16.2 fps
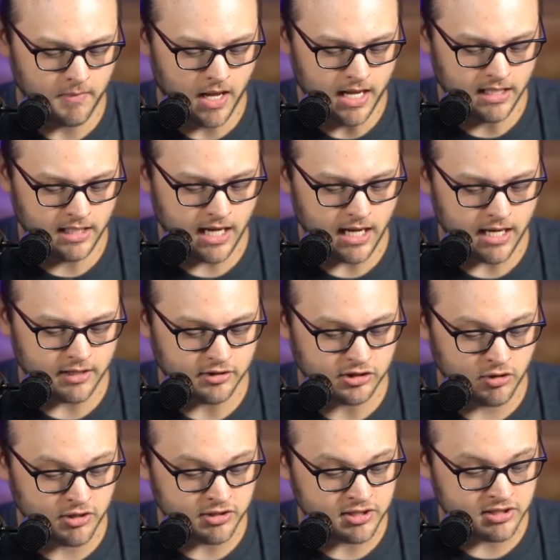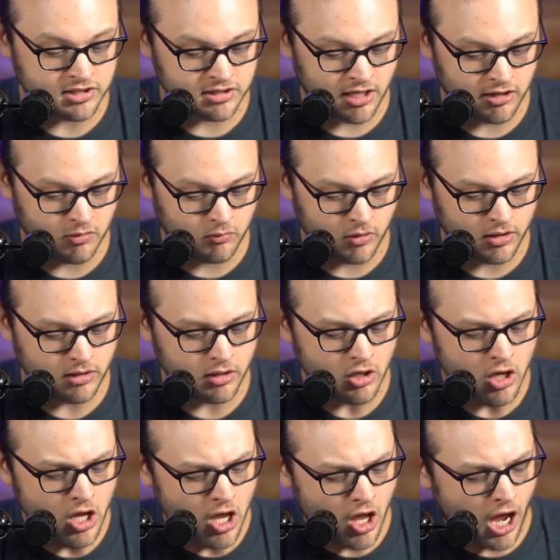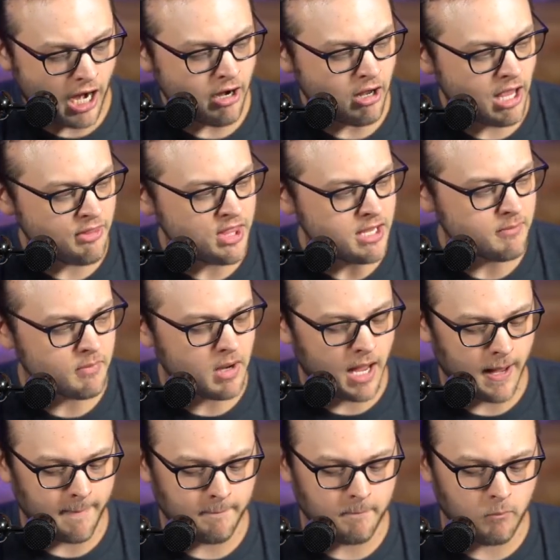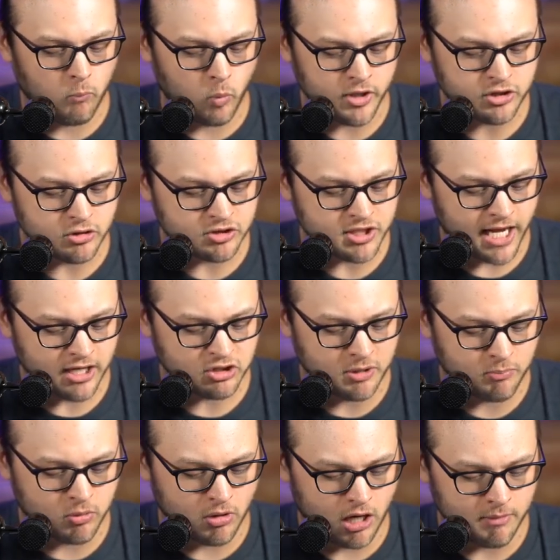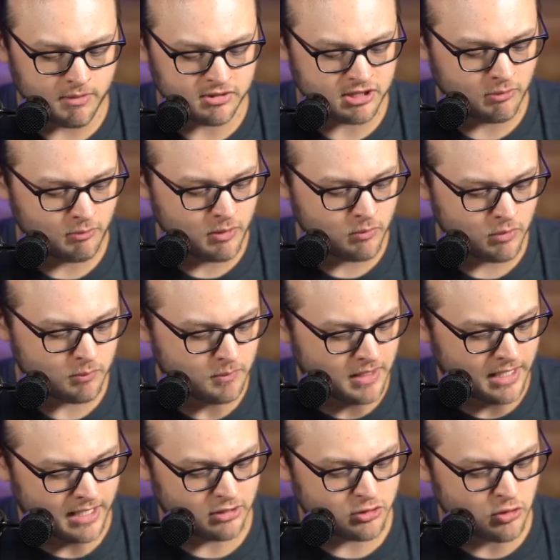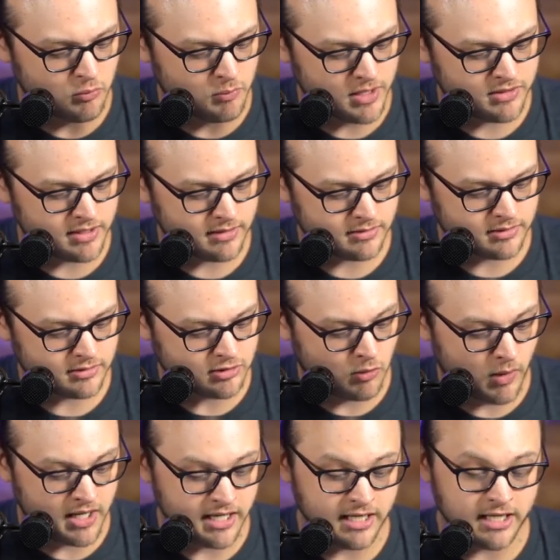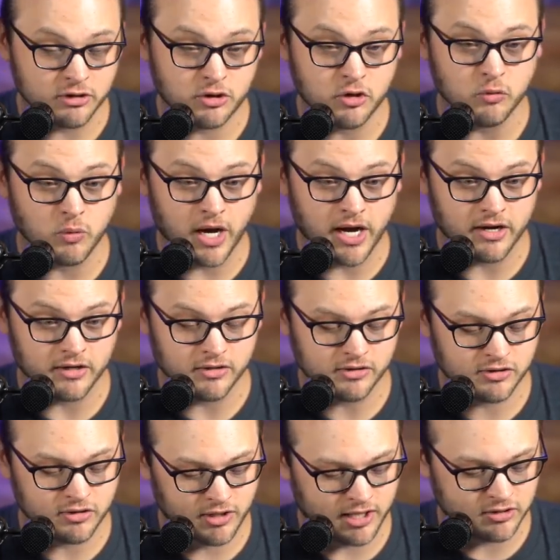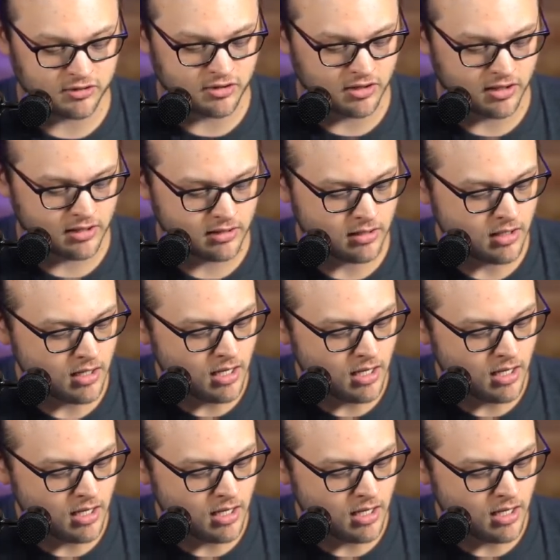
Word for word: Yeah, so this is another one. I think Wizards actually promised that we weren't getting two mythics, so I didn't get two rares, so that's good.